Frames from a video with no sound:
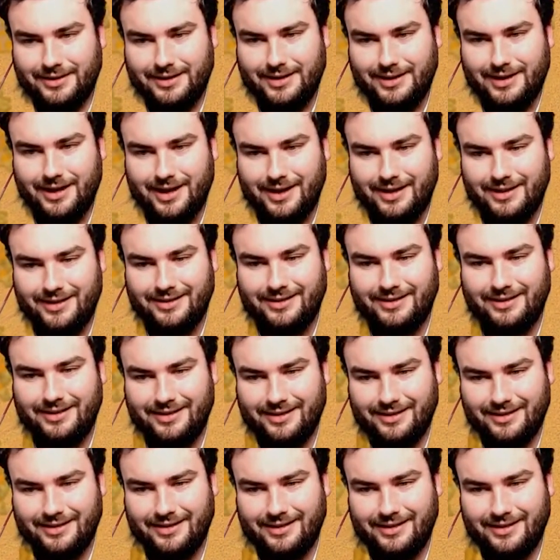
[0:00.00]
with.
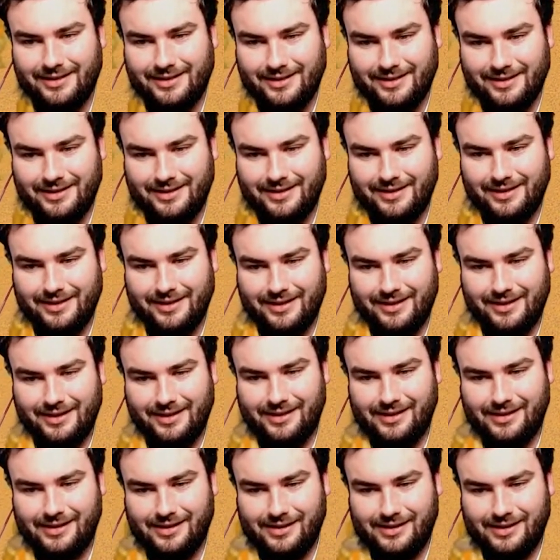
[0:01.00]
And I might be
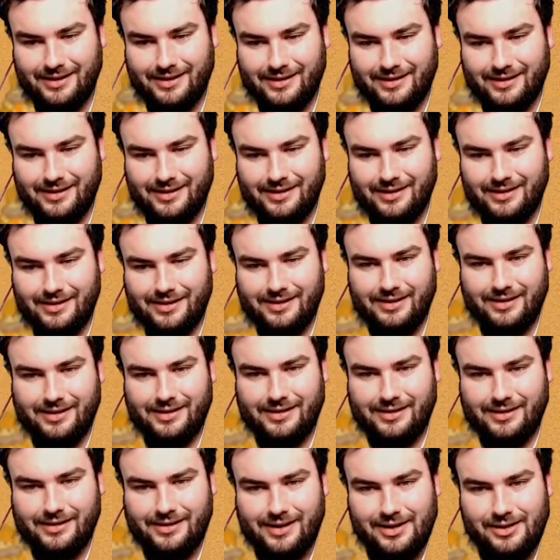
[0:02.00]
wrong, but I don't remember there
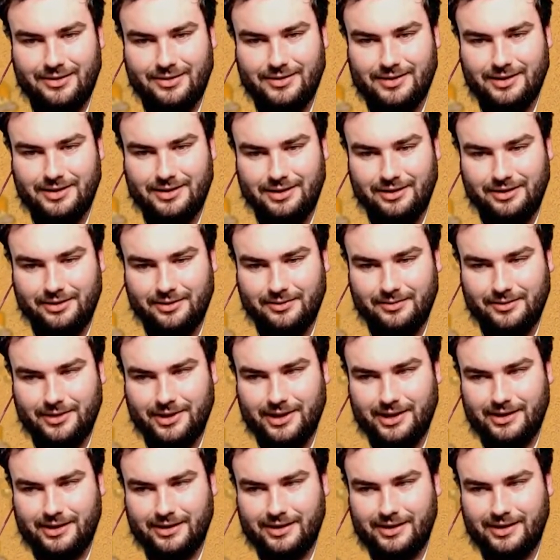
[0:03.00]
being an attack
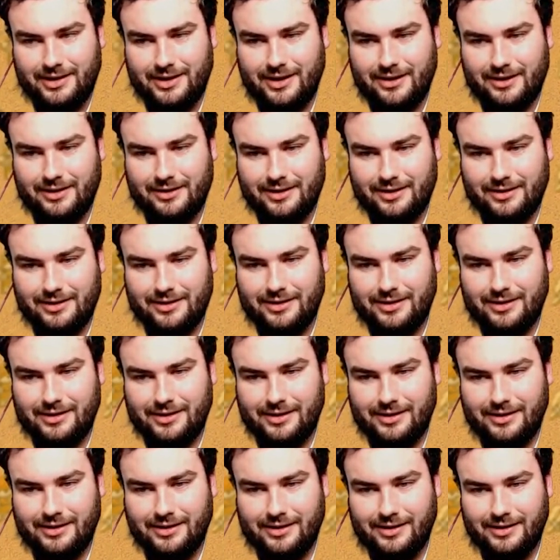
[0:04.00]
speed stat
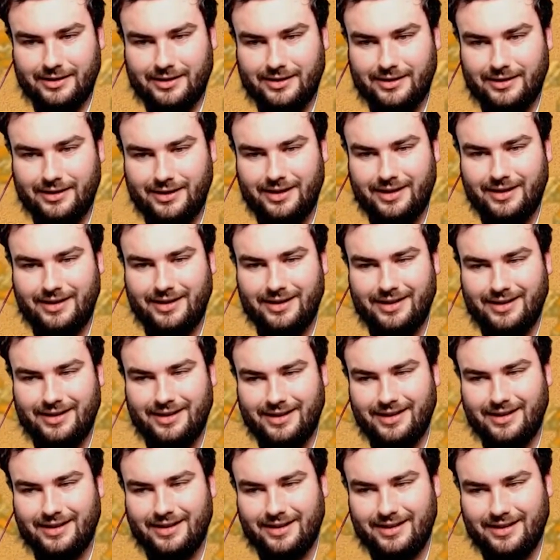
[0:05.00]
displayed on screen
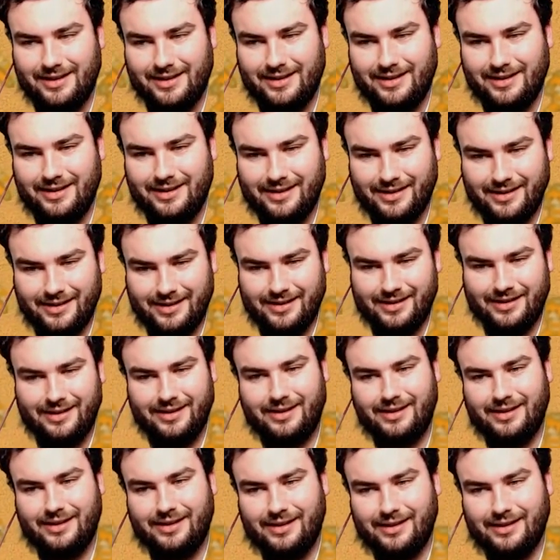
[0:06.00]
anywhere. So that's